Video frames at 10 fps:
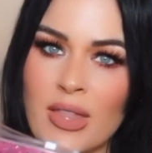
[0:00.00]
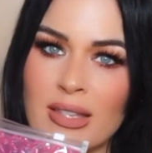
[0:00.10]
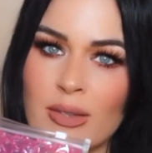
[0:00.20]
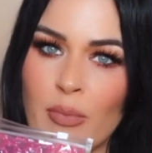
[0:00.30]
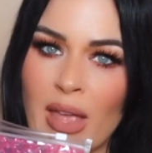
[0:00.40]

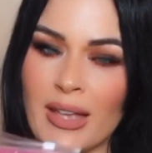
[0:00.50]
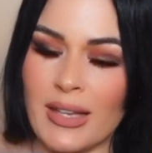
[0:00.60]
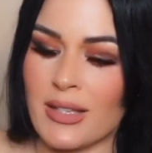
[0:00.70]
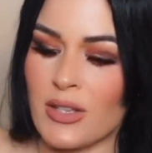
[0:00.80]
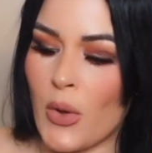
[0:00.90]
this bag
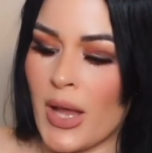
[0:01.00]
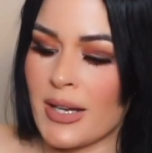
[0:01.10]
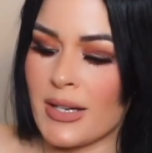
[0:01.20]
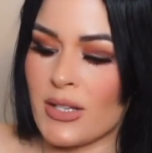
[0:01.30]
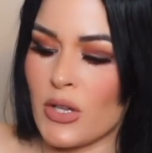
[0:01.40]
is so
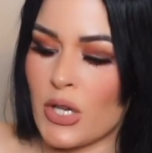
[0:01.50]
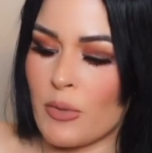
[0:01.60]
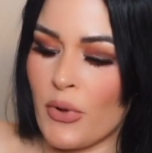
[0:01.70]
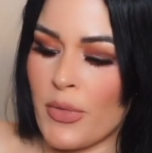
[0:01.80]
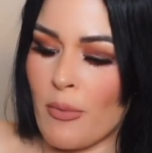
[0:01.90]
handy, so you can
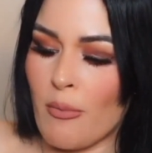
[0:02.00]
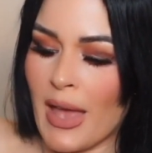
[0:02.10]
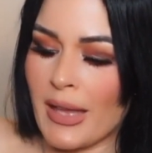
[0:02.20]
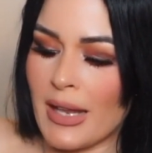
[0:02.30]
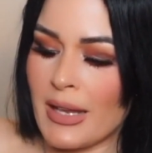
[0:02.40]
put them
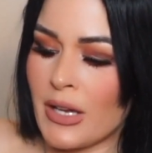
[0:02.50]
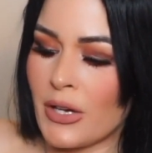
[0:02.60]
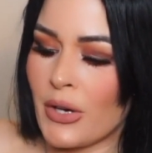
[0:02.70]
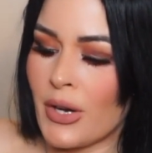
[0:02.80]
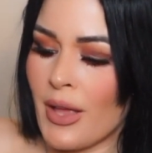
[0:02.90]
back in
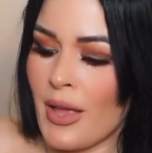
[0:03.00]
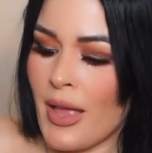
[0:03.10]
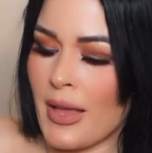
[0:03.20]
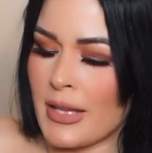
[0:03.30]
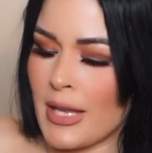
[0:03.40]
here
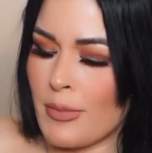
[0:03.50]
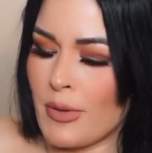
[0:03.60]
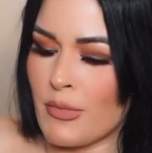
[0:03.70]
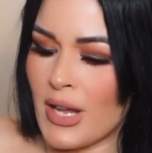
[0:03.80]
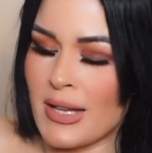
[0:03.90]
and keep
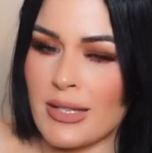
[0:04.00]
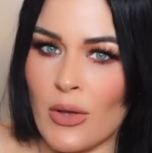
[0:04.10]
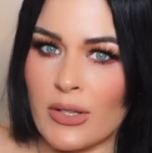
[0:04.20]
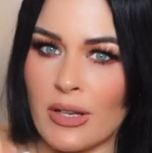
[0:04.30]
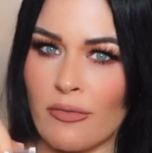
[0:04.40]
them nice. So
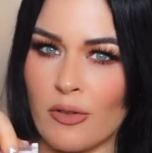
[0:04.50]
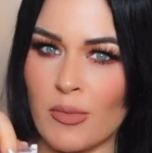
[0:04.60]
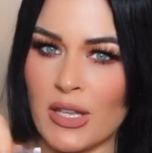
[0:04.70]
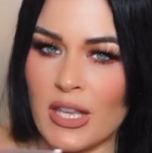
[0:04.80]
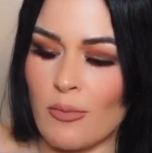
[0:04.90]
I'll definitely
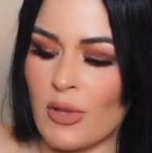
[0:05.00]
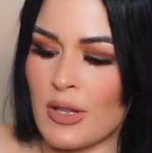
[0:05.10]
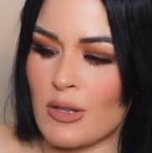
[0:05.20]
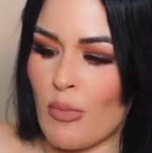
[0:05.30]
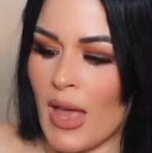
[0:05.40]
be keeping
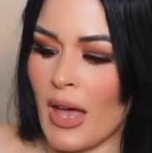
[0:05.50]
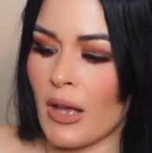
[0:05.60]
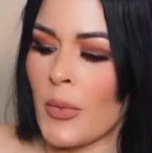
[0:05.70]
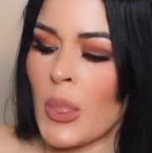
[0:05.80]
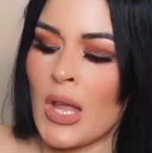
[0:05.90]
this
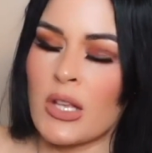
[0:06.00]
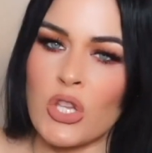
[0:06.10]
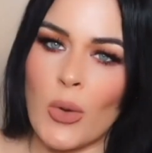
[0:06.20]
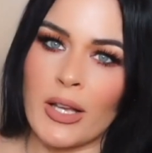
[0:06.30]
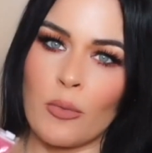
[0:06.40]
bag
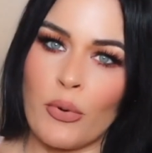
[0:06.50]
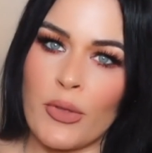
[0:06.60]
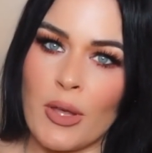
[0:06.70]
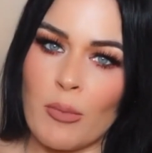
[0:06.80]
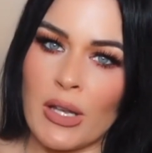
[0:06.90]
so I can
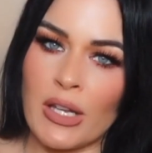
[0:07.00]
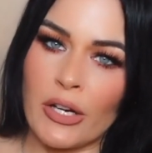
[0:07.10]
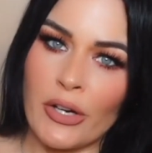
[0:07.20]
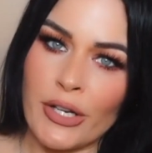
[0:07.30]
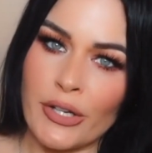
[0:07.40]
put them in
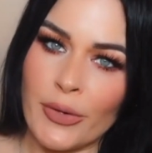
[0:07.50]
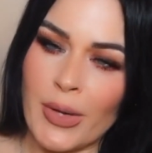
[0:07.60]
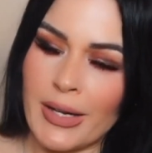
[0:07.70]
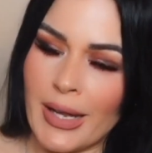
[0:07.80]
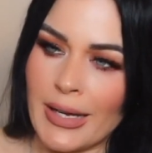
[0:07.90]
here, you know,
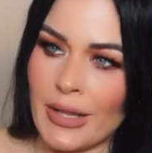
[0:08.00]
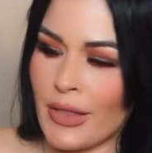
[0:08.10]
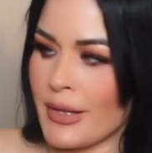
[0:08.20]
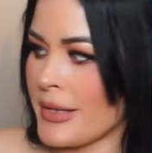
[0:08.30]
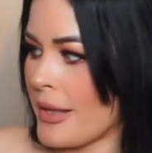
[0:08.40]
at night and
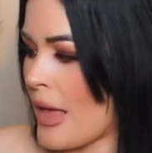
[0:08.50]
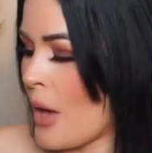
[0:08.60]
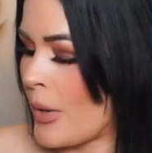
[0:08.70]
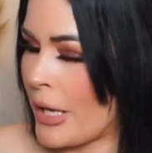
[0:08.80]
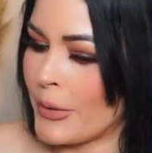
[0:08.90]
things like
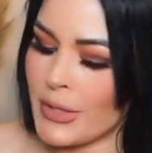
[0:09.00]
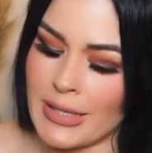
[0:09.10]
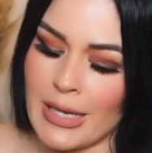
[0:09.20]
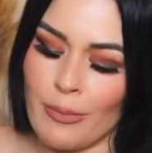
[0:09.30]
that when I go to sleep.